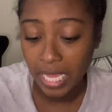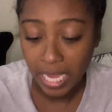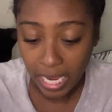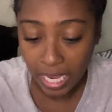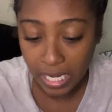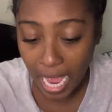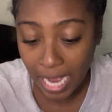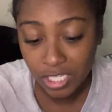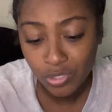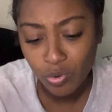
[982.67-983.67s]
and
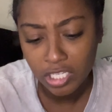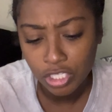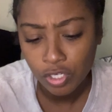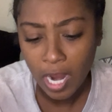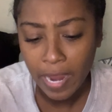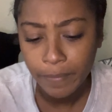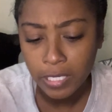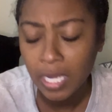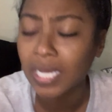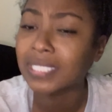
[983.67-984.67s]
I just wanted to try it
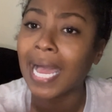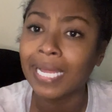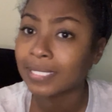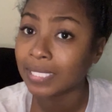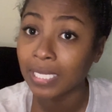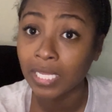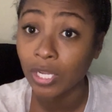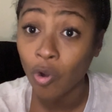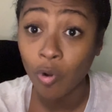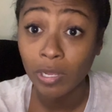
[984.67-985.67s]
because I seen it
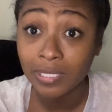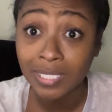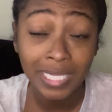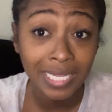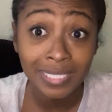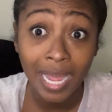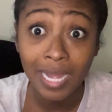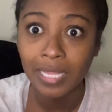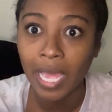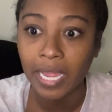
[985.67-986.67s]
on
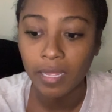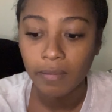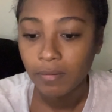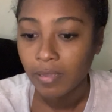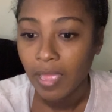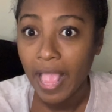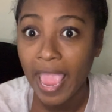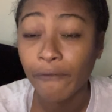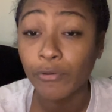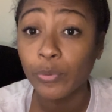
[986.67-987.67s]
TikTok like
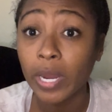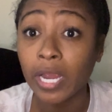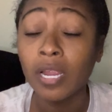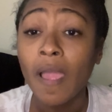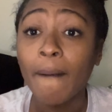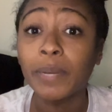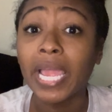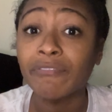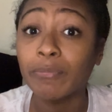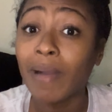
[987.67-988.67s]
everywhere. But
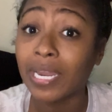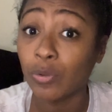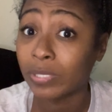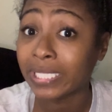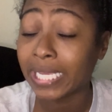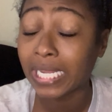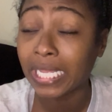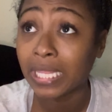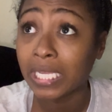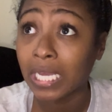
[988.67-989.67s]
everybody was
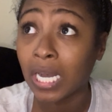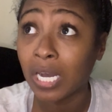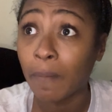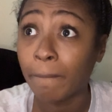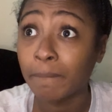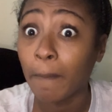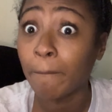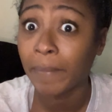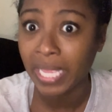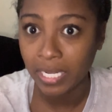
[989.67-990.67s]
getting the um,
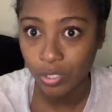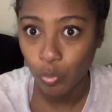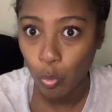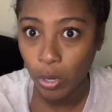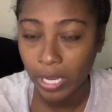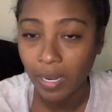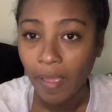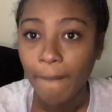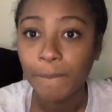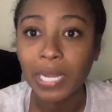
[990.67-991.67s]
mint one
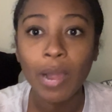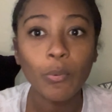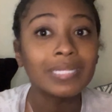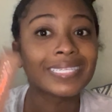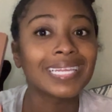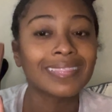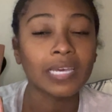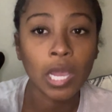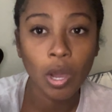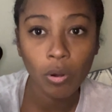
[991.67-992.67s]
but I wanted to get the
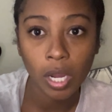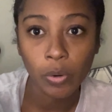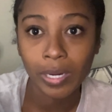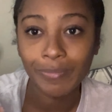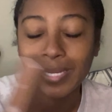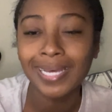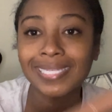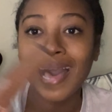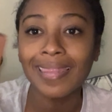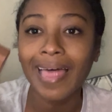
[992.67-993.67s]
cocoa one because
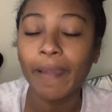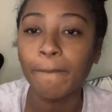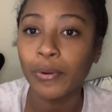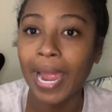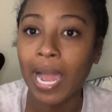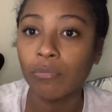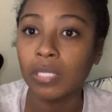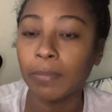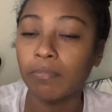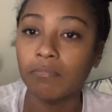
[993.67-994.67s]
I like brown
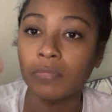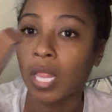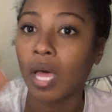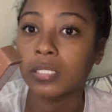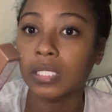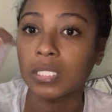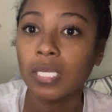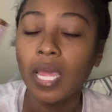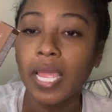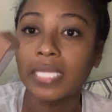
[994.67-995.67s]
lip glosses.
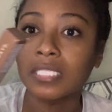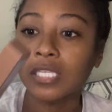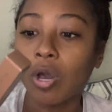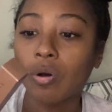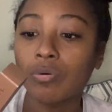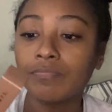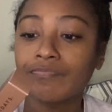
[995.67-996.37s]
And so